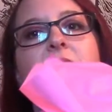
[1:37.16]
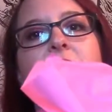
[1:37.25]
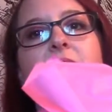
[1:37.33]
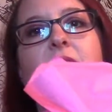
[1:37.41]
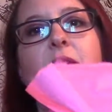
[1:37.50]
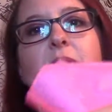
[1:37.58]
is
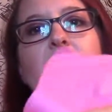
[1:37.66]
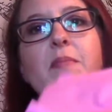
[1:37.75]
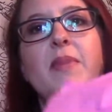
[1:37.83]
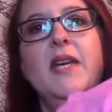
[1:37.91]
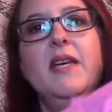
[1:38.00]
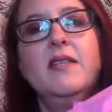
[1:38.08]
going to be
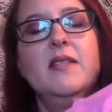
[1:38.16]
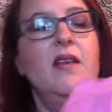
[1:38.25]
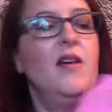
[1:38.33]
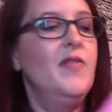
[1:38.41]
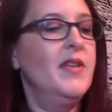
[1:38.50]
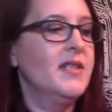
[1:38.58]
Peace,
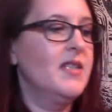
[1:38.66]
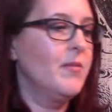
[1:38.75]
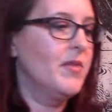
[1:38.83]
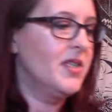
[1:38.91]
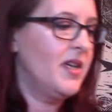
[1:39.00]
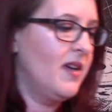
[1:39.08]
Love, and
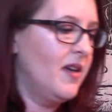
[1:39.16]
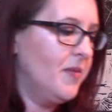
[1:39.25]
Summertime.